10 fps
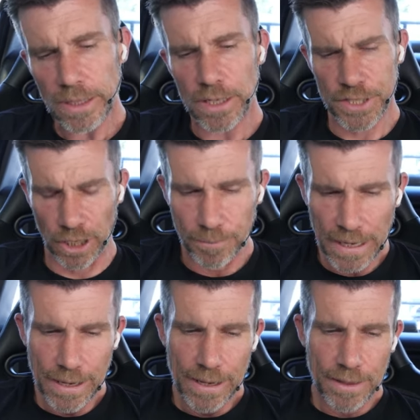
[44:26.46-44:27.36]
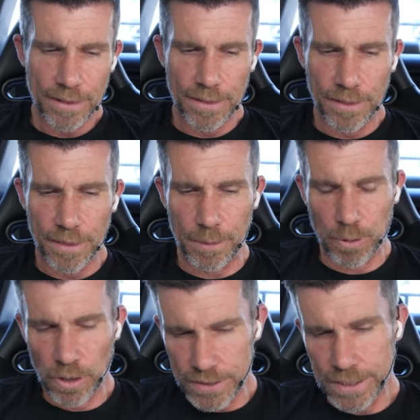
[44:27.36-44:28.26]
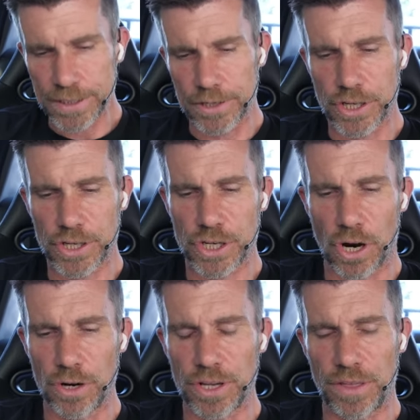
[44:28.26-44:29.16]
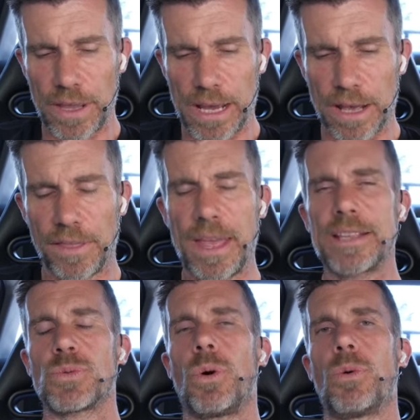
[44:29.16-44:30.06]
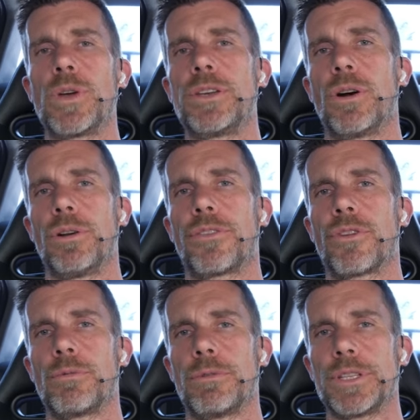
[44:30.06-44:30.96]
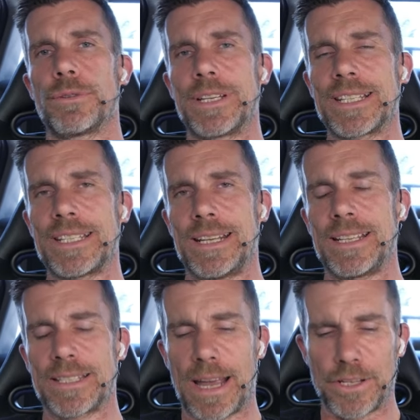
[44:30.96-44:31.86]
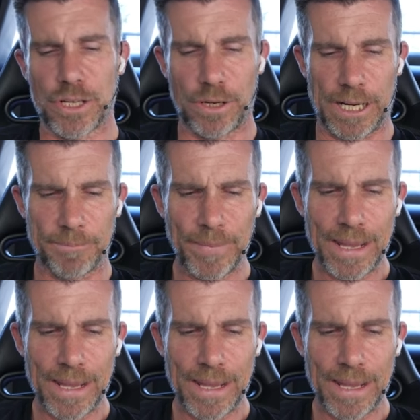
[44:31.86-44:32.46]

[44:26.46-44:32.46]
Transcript: So the process I just showed there, that's what we go through when we're doing steady state tuning.